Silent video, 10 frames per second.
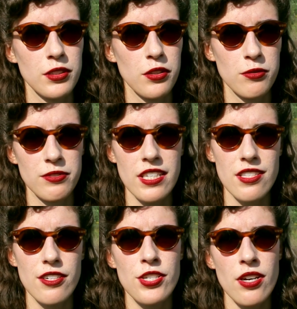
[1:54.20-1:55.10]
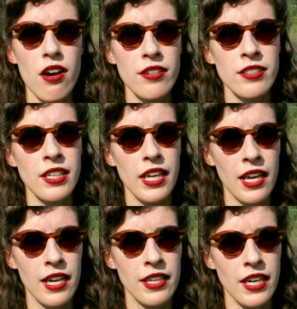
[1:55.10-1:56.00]
good research on
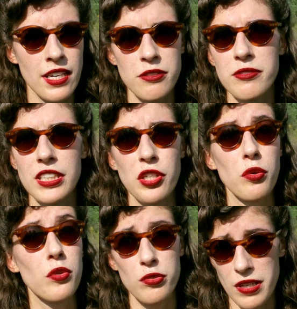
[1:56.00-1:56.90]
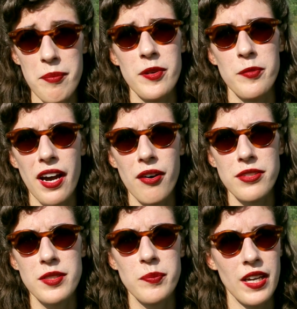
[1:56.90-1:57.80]
and I don't really know crap about,
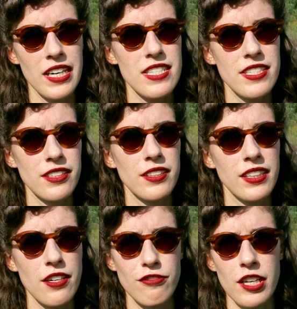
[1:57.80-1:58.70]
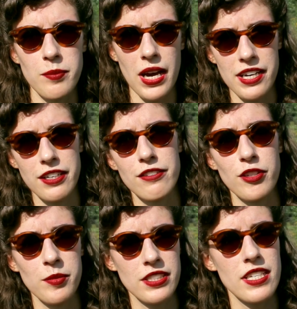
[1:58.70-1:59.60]
but I still kind of admire it
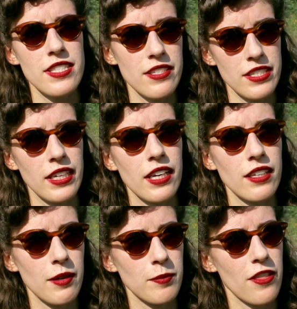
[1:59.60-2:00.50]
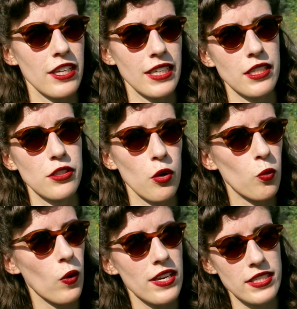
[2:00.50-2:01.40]
from the distance, and I'm thinking, you know,
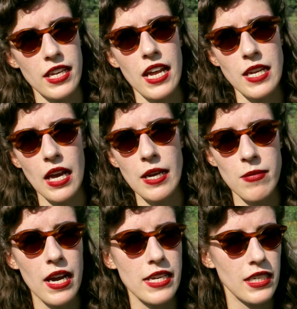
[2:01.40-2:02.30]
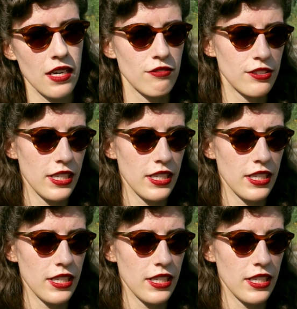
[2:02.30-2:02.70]
one day I might kind of